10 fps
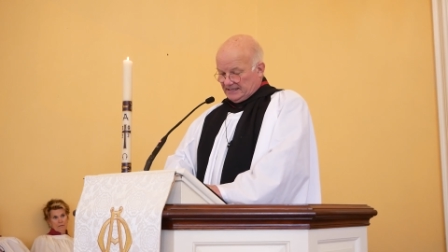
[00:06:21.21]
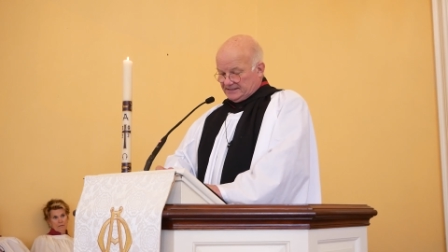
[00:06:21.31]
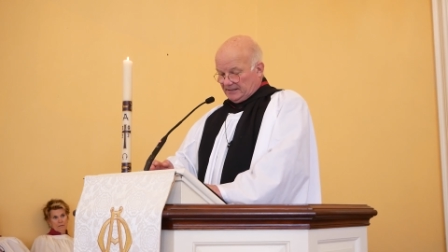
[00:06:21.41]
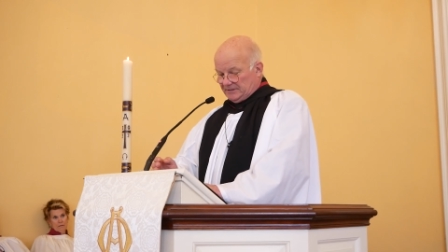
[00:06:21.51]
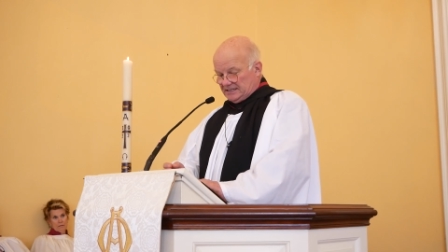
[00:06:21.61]

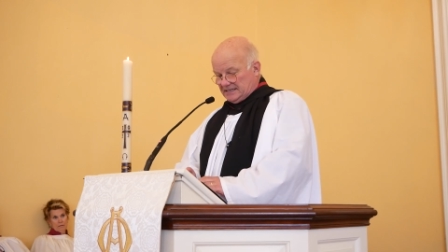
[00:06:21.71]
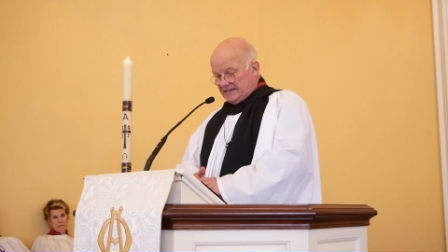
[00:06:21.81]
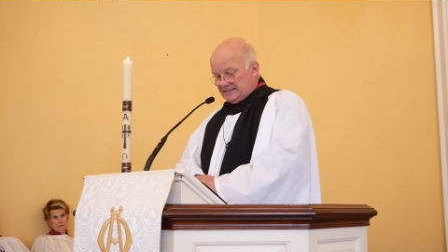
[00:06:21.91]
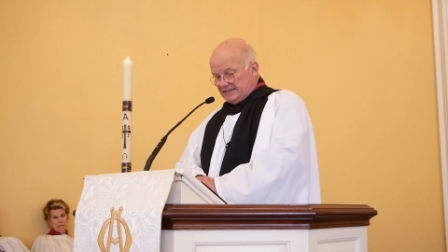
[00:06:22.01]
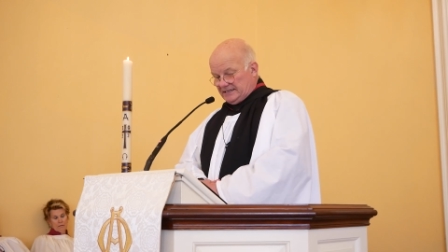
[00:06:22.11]
Some years
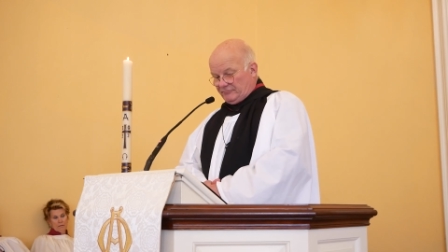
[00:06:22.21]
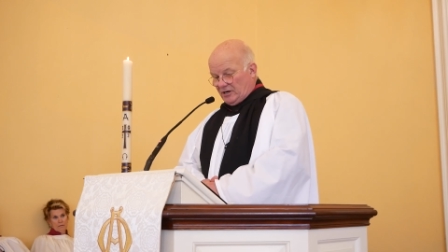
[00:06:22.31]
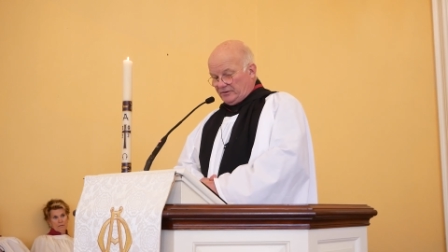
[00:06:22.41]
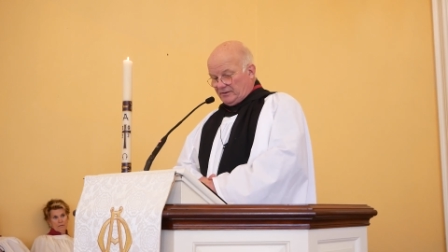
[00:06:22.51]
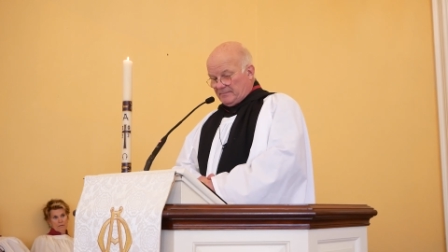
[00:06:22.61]
later, he
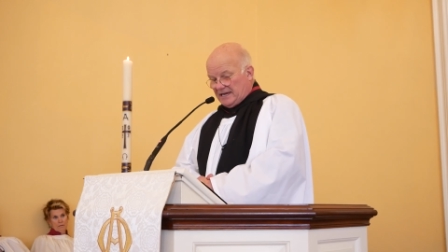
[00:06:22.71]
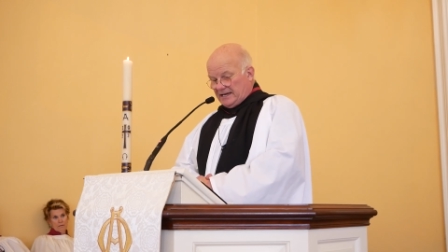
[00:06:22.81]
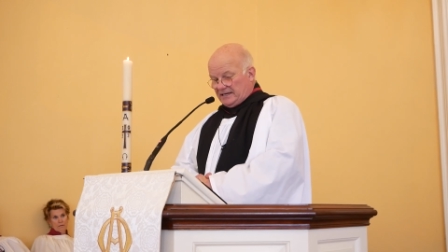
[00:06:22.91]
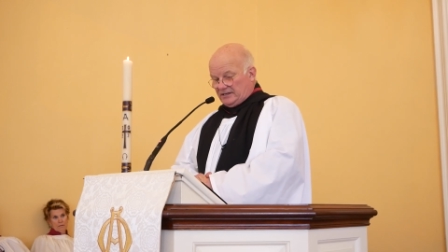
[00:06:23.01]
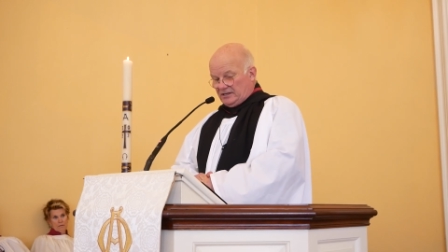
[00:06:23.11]
wrote, The
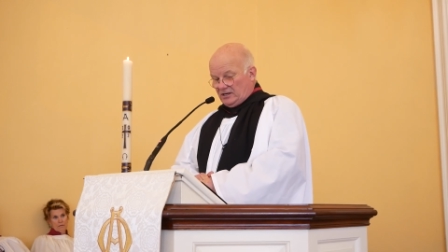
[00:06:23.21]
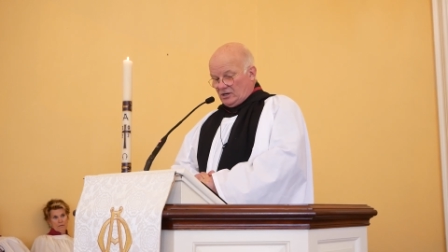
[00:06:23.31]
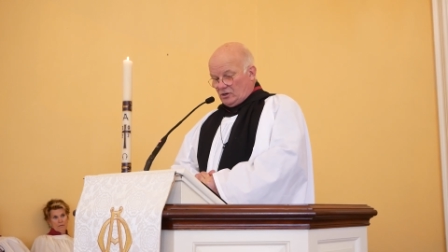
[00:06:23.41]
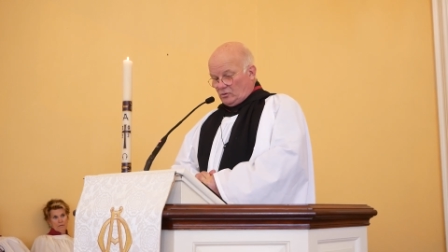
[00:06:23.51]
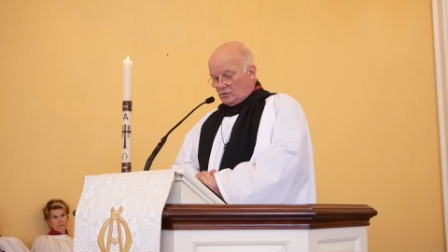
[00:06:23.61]
man
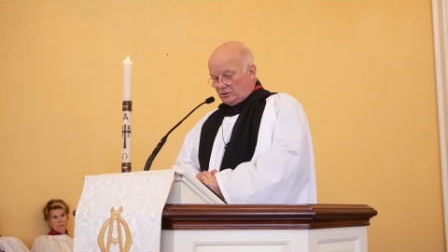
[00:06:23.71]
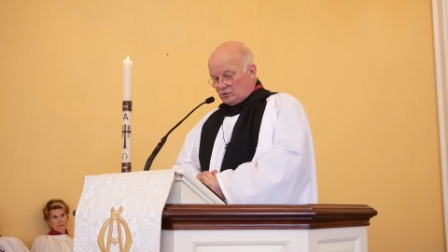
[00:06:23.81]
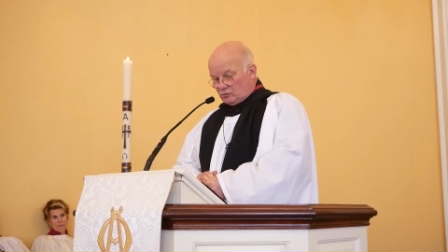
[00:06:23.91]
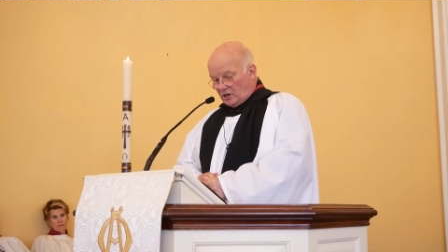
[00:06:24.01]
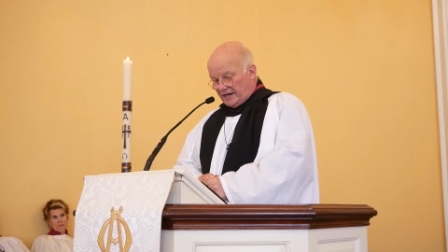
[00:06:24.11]
who can
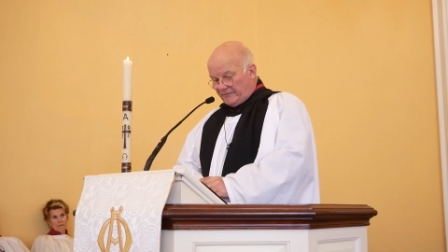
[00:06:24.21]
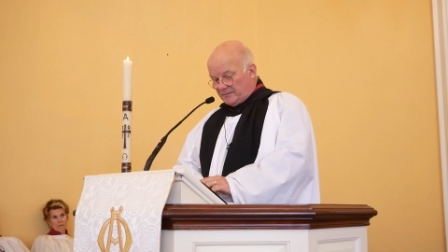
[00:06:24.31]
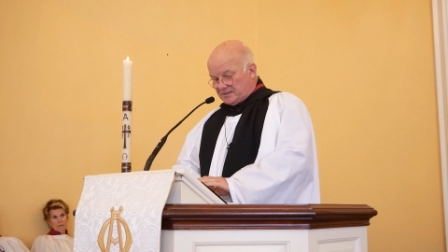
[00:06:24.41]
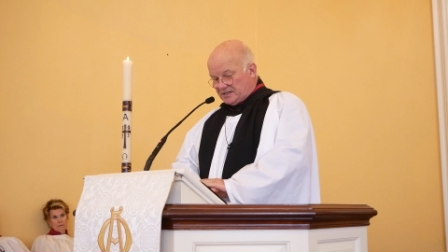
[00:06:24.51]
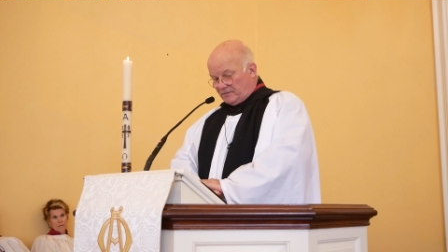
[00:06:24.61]
drive
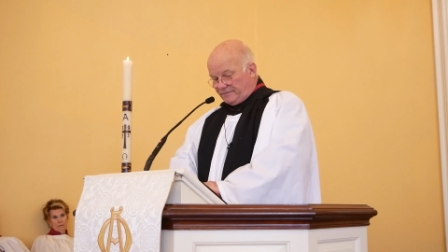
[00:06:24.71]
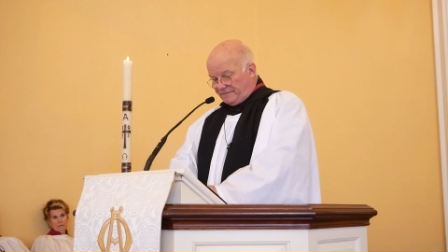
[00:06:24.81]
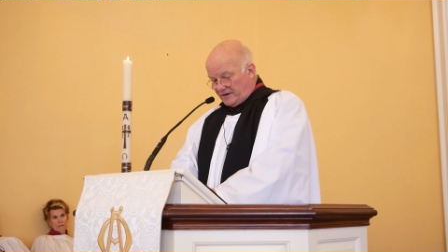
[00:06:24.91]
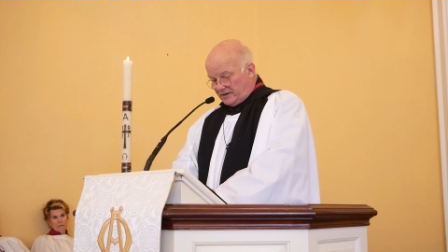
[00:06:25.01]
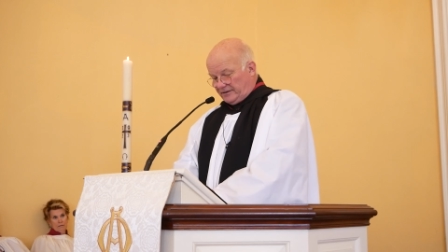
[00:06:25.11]
himself
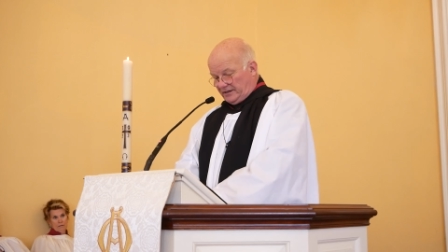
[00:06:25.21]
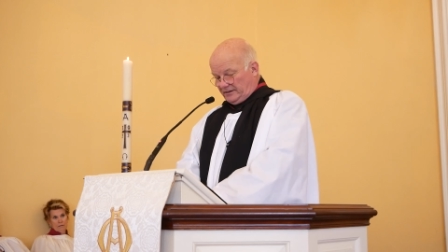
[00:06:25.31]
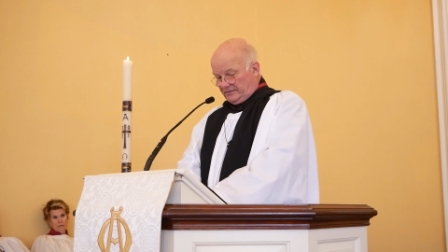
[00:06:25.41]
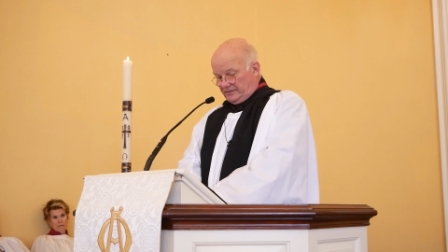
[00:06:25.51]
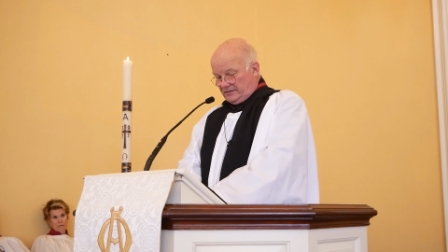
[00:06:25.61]
further